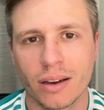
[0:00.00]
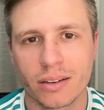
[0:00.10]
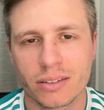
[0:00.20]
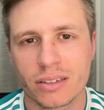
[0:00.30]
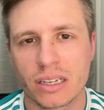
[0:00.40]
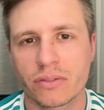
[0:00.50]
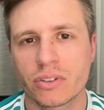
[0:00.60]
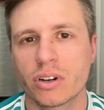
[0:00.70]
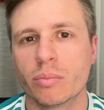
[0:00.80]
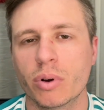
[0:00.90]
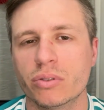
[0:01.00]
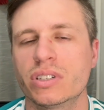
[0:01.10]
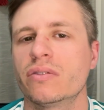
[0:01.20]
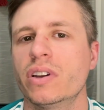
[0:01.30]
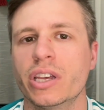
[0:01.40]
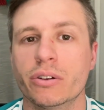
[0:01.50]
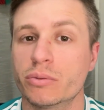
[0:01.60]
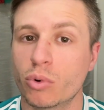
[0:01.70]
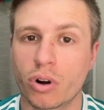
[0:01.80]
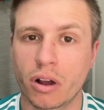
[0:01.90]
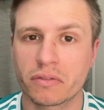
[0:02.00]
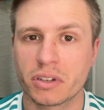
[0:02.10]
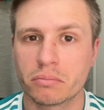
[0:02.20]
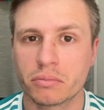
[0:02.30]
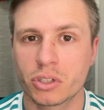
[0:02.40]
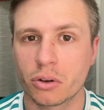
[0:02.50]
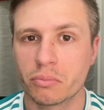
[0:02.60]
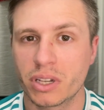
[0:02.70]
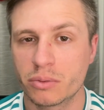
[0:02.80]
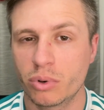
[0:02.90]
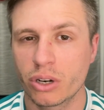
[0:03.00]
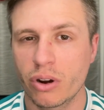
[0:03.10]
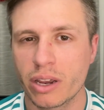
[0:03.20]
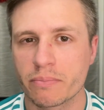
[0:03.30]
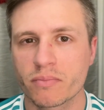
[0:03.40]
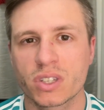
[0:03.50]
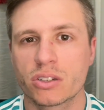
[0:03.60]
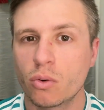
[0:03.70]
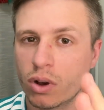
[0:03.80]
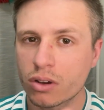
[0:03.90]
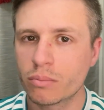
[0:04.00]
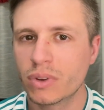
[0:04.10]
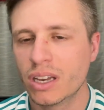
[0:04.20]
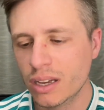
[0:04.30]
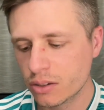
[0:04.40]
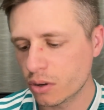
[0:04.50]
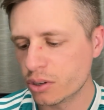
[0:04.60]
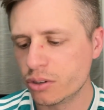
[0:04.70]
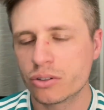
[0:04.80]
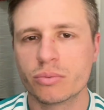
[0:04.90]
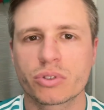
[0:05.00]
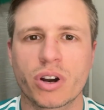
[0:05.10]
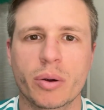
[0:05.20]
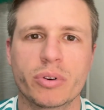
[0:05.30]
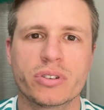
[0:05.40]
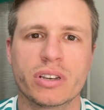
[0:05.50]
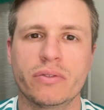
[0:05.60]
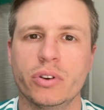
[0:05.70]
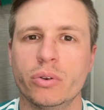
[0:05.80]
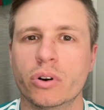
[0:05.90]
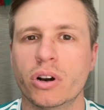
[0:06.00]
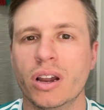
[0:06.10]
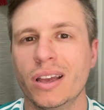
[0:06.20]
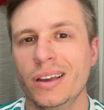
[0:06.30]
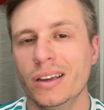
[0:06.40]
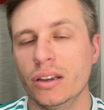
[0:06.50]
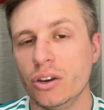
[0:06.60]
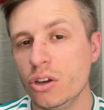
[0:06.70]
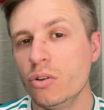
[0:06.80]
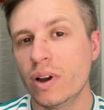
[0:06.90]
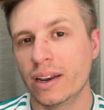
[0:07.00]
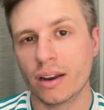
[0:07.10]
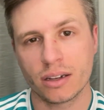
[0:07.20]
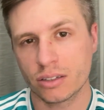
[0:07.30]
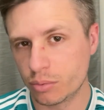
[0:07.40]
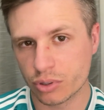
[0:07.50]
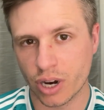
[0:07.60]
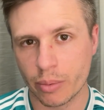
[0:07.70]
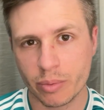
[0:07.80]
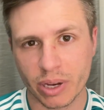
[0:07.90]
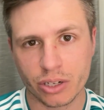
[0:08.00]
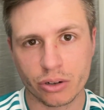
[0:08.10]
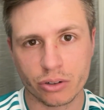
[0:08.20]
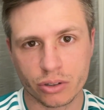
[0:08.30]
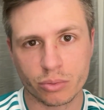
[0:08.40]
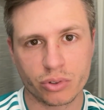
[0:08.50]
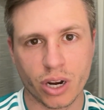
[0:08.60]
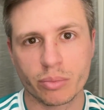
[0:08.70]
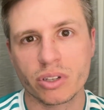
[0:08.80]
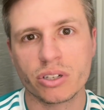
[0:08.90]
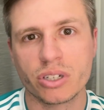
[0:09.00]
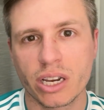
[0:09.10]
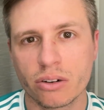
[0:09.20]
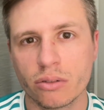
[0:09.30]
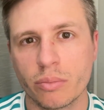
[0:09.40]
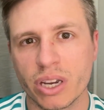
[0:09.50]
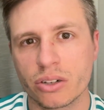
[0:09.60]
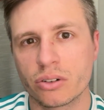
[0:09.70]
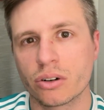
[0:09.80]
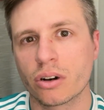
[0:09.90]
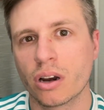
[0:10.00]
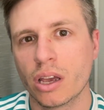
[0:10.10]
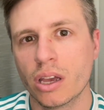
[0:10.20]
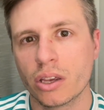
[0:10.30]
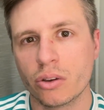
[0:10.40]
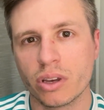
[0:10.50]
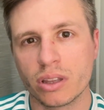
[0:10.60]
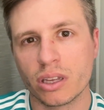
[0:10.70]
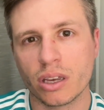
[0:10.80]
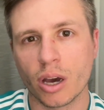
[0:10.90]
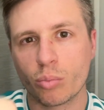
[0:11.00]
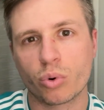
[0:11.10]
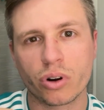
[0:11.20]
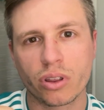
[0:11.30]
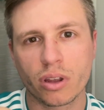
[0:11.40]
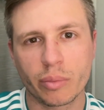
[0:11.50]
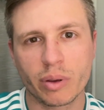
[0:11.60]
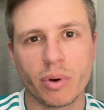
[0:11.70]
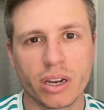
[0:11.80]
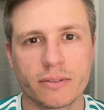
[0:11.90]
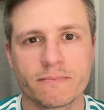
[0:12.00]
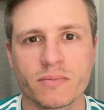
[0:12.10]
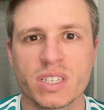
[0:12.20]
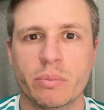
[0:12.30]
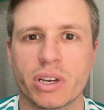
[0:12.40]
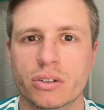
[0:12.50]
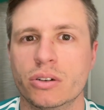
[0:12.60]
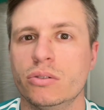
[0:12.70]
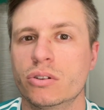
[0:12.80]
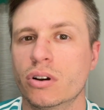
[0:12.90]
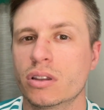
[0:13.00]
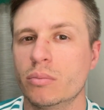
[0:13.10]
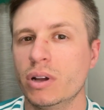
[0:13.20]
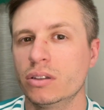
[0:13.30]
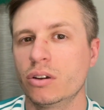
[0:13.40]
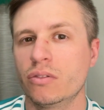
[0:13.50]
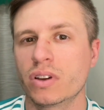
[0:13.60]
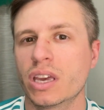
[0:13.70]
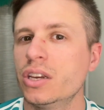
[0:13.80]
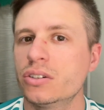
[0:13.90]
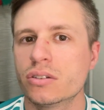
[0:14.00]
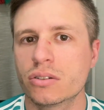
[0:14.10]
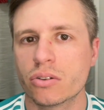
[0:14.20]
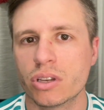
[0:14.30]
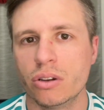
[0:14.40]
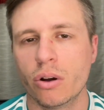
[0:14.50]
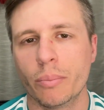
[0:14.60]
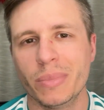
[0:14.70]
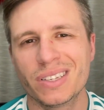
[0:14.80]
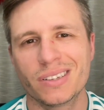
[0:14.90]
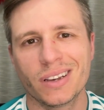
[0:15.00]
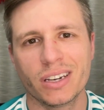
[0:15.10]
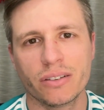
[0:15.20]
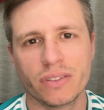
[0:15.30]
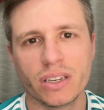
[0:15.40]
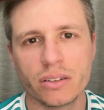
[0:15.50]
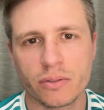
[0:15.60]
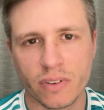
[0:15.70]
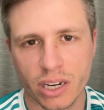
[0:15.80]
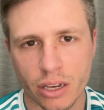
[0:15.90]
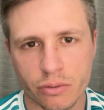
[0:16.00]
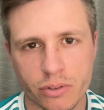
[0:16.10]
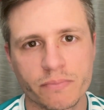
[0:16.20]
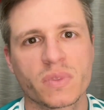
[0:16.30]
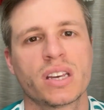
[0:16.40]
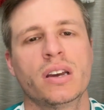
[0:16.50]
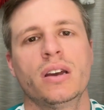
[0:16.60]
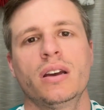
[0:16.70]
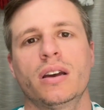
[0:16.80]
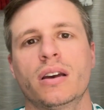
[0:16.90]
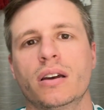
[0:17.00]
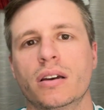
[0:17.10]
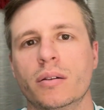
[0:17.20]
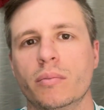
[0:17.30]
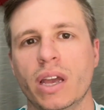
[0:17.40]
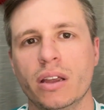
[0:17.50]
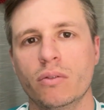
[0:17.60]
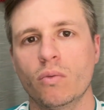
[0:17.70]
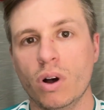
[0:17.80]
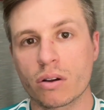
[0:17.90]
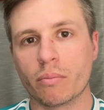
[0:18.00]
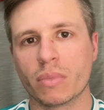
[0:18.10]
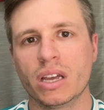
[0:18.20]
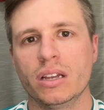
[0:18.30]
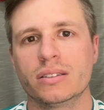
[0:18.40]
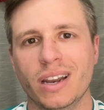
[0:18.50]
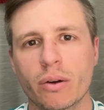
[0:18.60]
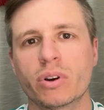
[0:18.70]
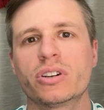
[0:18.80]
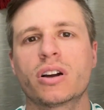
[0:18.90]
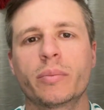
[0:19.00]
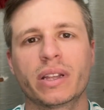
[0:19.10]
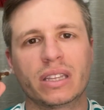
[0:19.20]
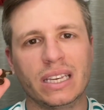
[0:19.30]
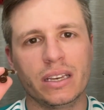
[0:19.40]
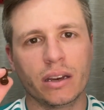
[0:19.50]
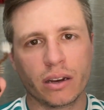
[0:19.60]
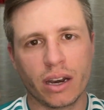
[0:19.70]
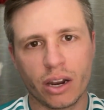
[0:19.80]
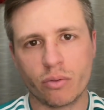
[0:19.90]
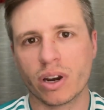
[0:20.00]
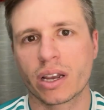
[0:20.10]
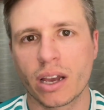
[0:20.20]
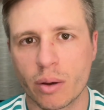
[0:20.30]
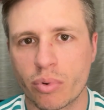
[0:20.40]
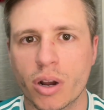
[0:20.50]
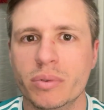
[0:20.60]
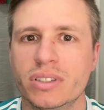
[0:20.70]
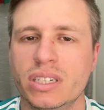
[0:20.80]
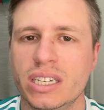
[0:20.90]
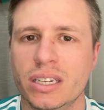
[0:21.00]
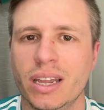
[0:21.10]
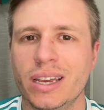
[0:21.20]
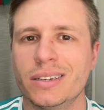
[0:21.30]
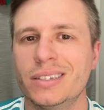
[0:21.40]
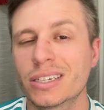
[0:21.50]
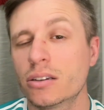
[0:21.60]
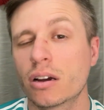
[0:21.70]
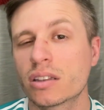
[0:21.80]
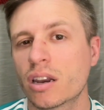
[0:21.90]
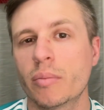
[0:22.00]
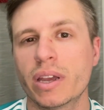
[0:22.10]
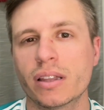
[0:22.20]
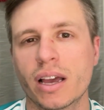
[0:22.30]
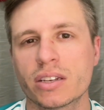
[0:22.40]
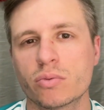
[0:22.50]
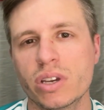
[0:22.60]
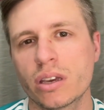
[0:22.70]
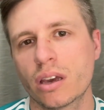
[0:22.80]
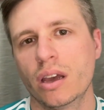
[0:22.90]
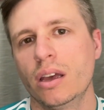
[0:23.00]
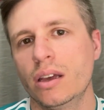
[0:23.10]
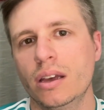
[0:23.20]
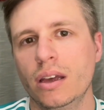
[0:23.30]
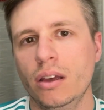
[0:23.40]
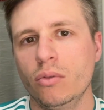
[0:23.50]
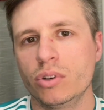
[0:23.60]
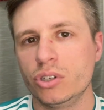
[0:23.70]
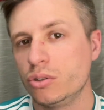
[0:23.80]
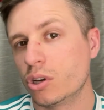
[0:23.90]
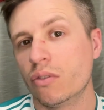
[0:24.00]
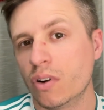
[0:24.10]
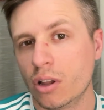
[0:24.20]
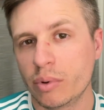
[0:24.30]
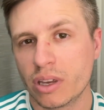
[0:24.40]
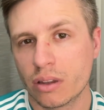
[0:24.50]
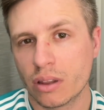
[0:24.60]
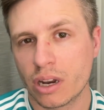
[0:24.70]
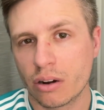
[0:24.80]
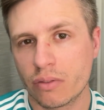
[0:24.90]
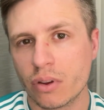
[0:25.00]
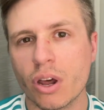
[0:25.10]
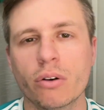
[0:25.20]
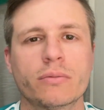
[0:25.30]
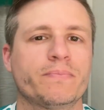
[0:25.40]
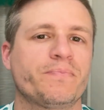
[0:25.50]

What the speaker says: since I've started posting videos more often. So that's pretty great. So welcome all the new subscribers. If you are new and not subscribed, make sure you're subscribed to the channel. Make sure you hit the upward thumb button. Make sure you turn on the bell notification so that you don't miss any of these videos. And welcome. Today we're talking about the Ned Rig. I promised in a TikTok that I made last week, which you should go follow me there if you don't,